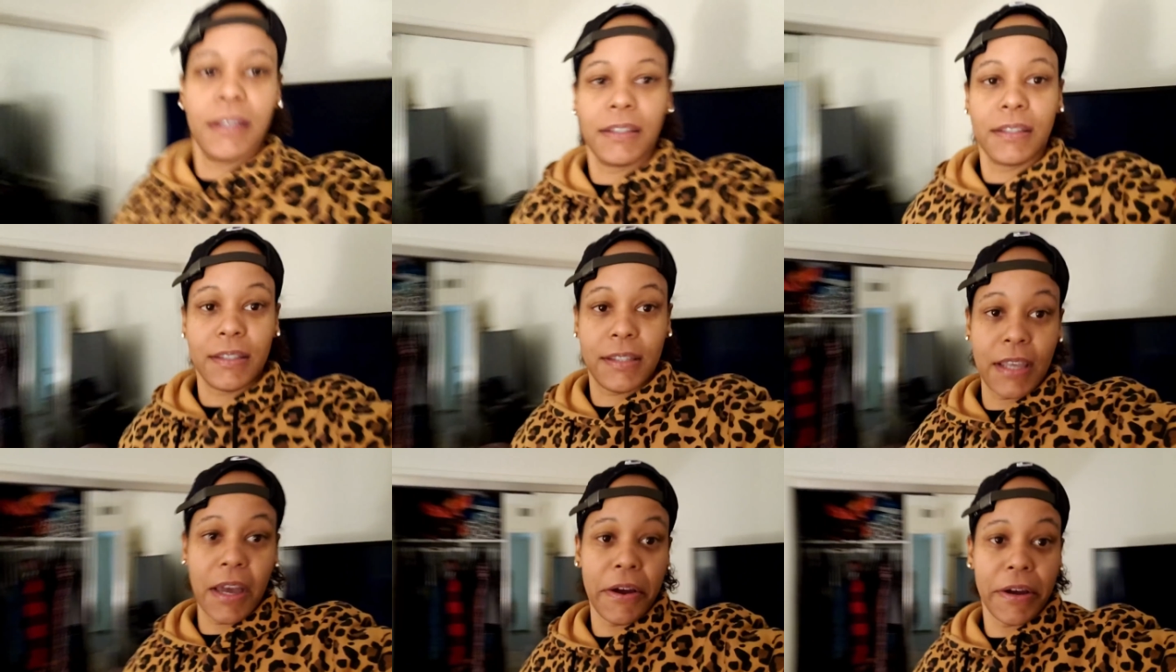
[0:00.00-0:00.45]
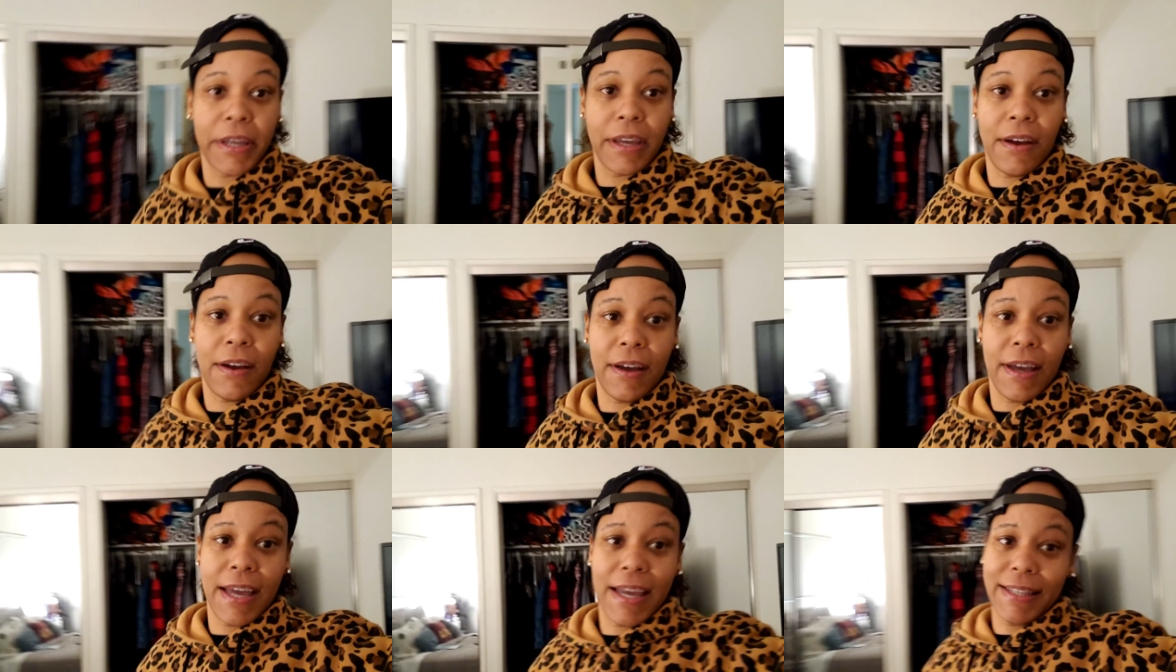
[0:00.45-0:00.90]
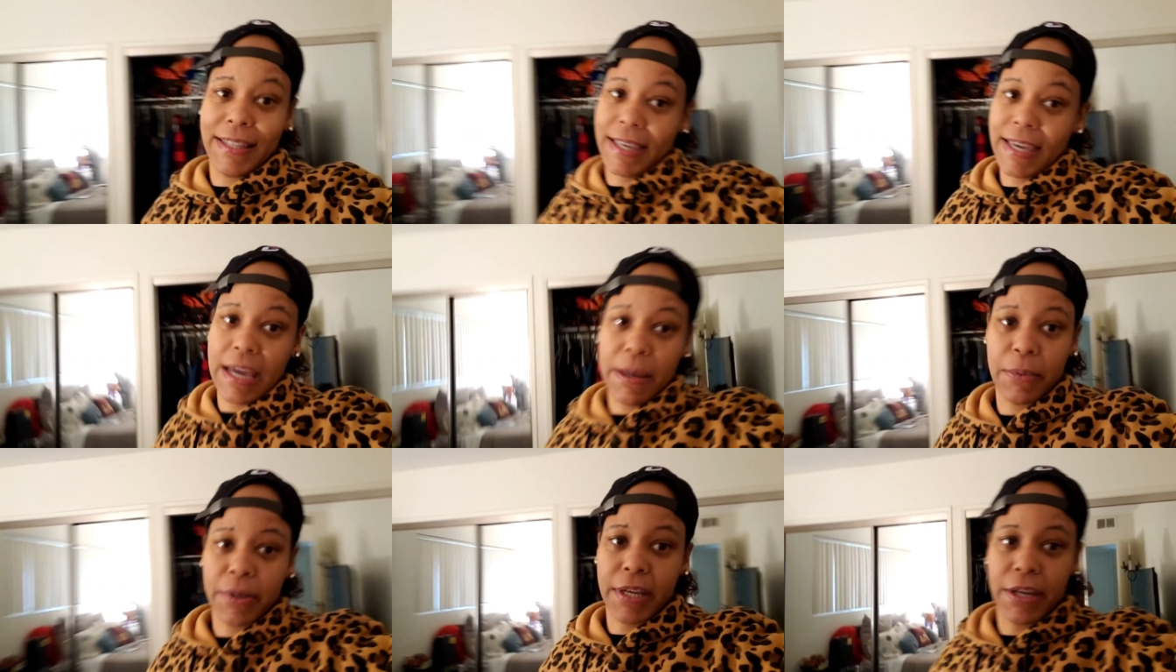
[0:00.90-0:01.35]
Sorry, y'all. I had the
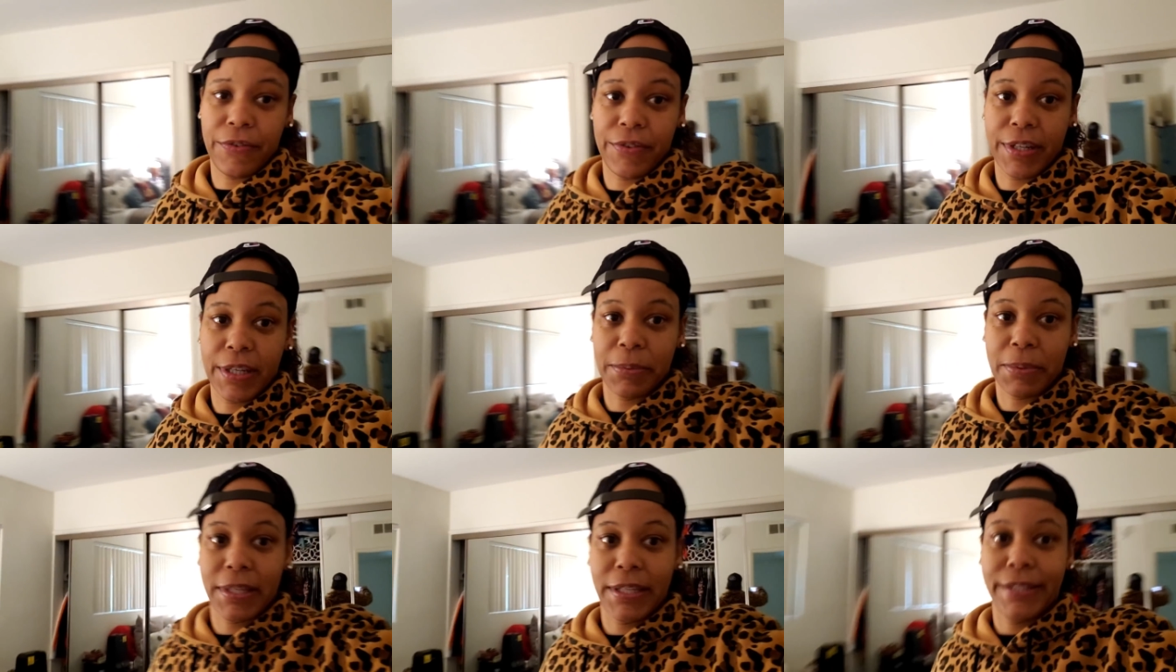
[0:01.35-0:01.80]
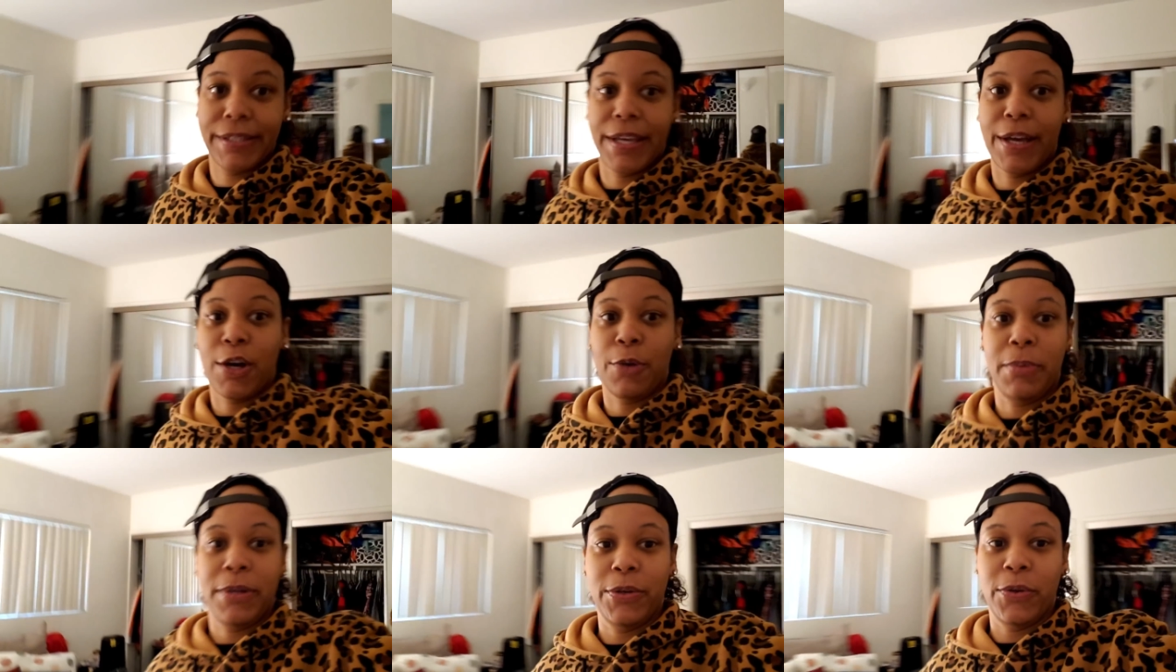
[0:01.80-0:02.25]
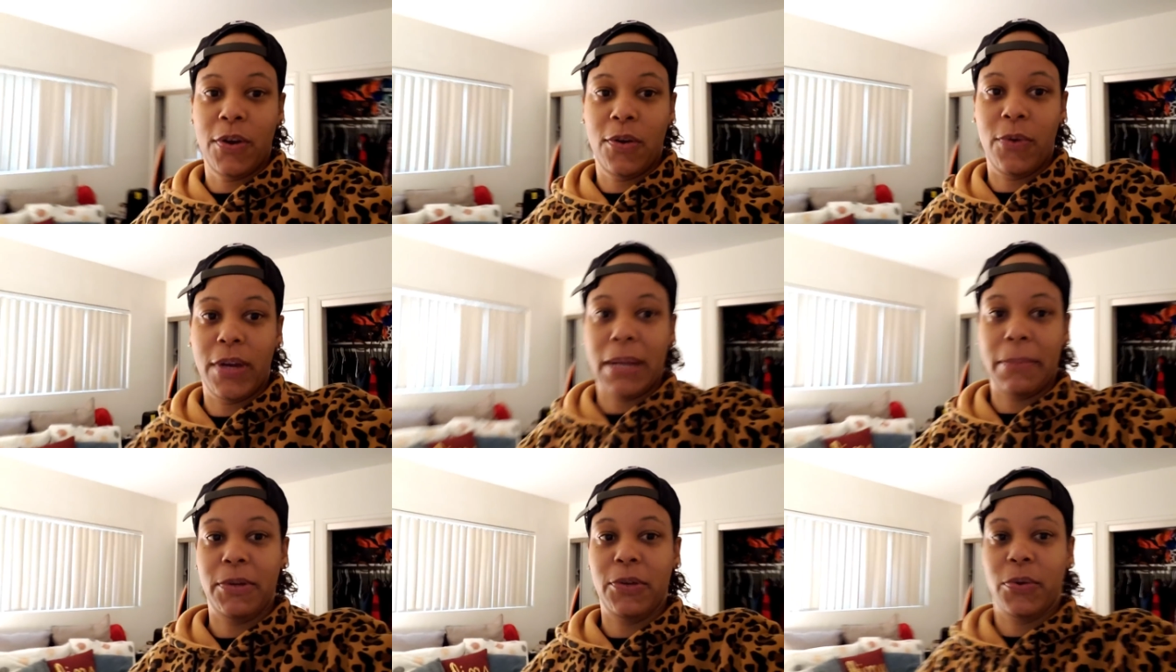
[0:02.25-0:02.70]
camera covered up because I don't be knowing
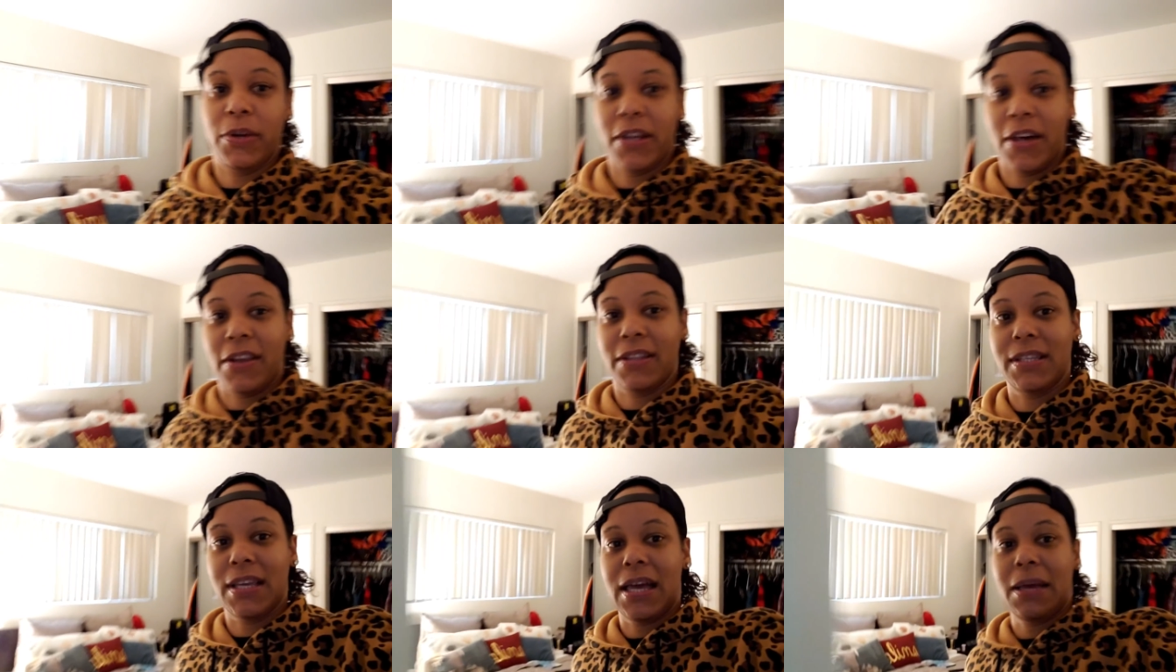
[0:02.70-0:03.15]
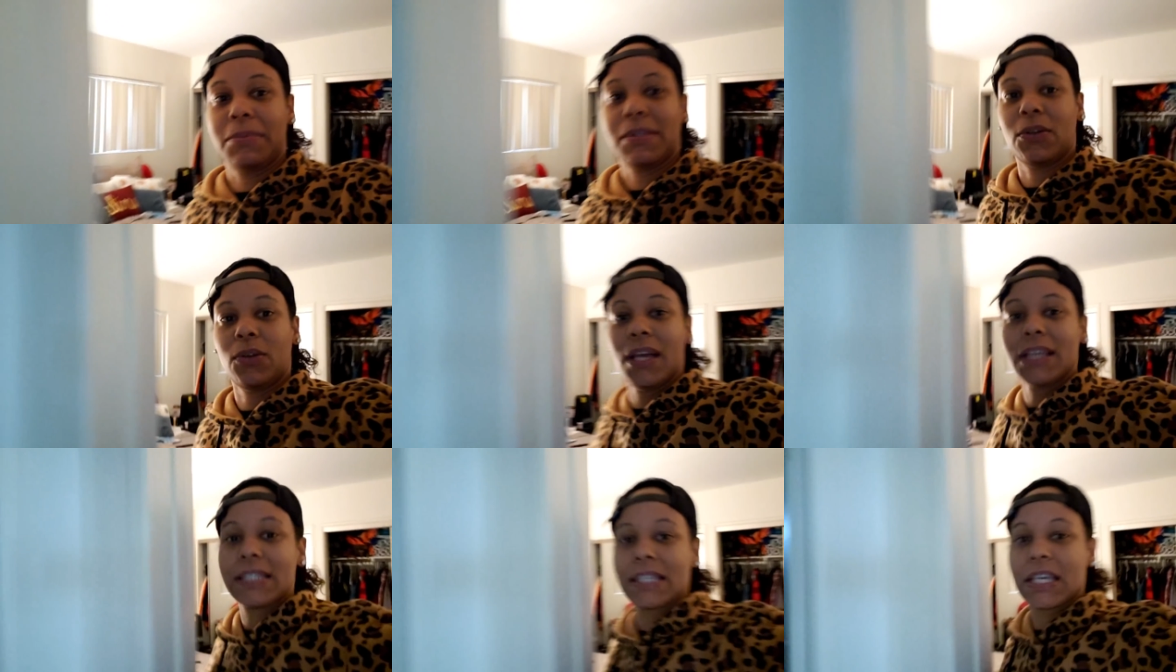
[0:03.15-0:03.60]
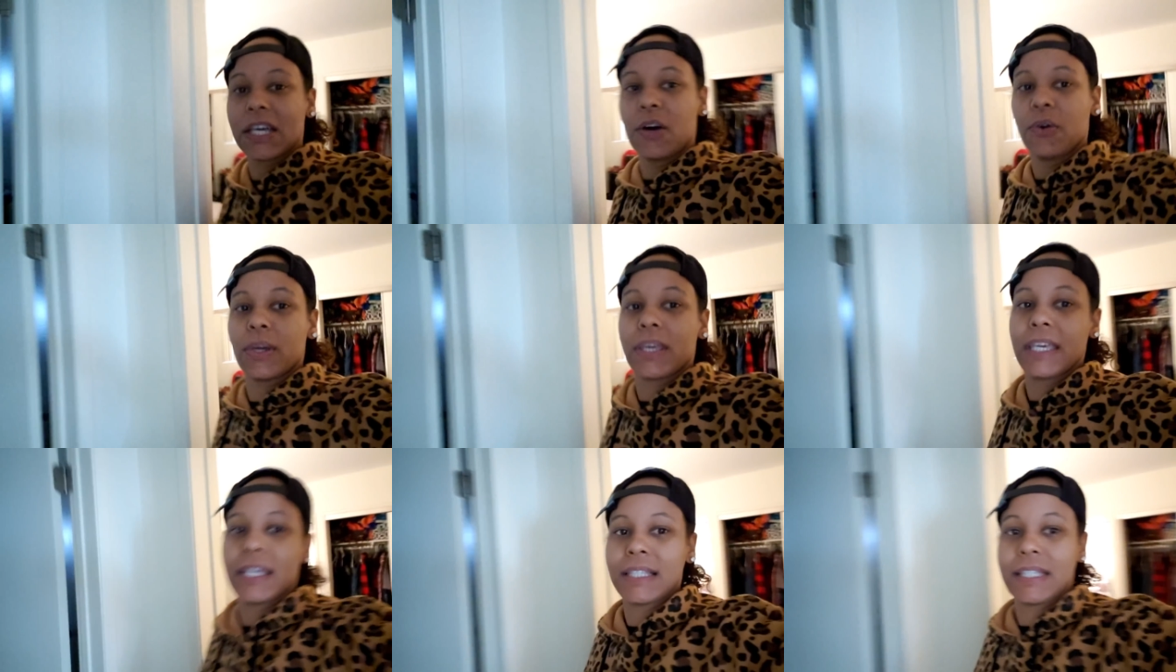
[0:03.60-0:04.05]
what I'm doing all the time. So let's go
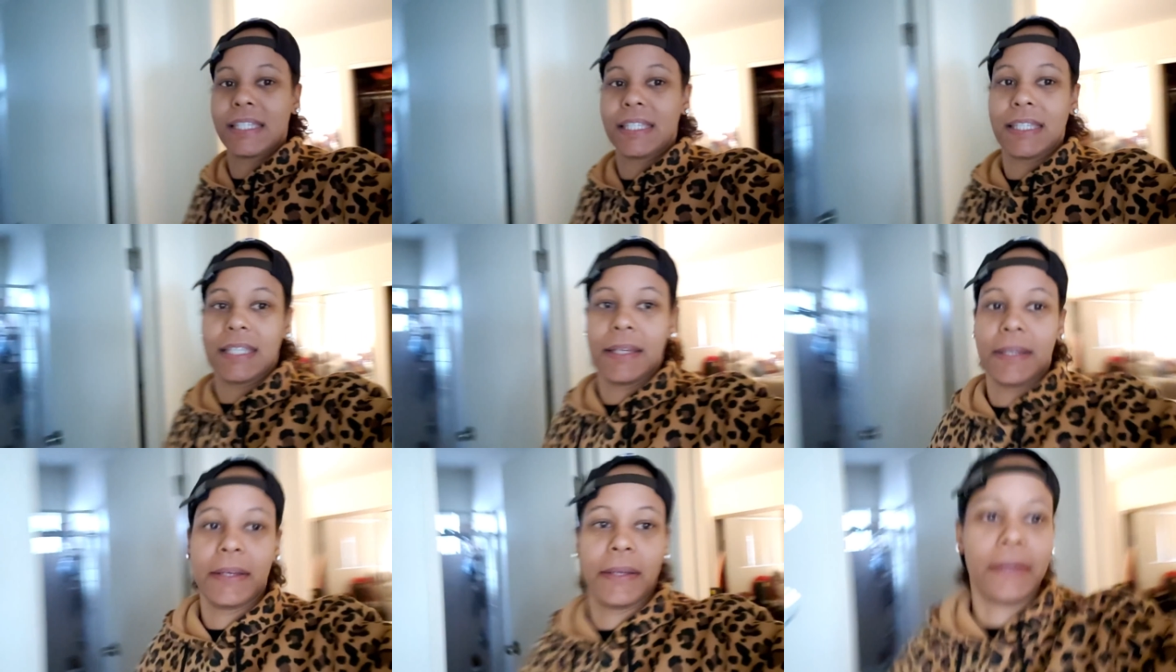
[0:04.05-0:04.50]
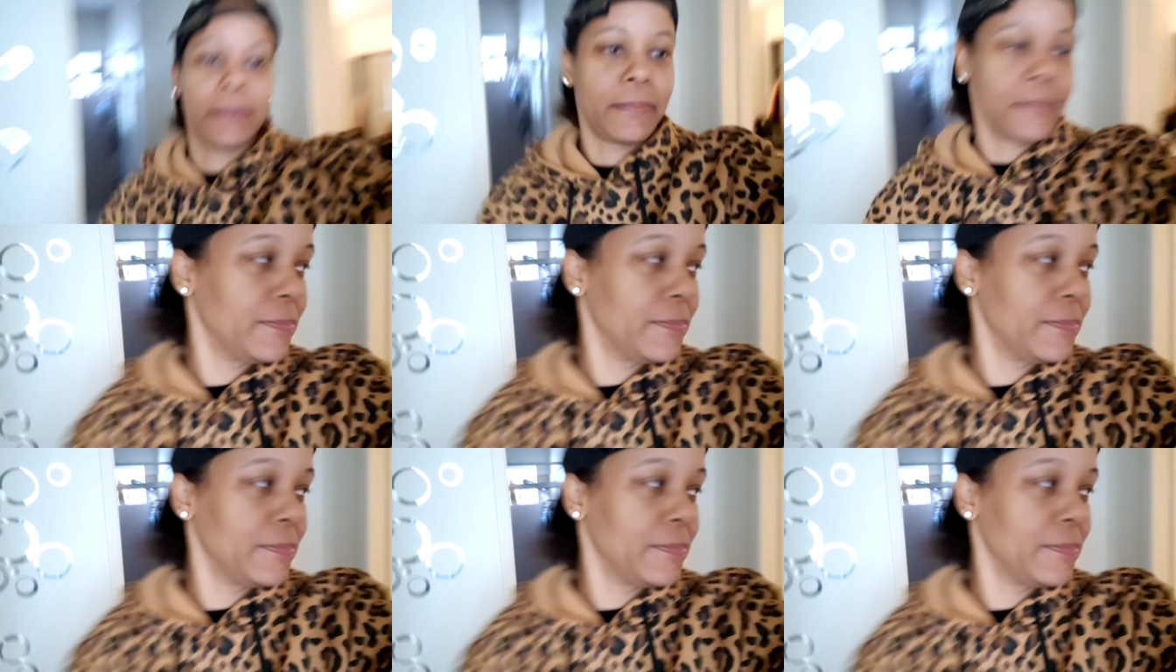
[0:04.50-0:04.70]
get some.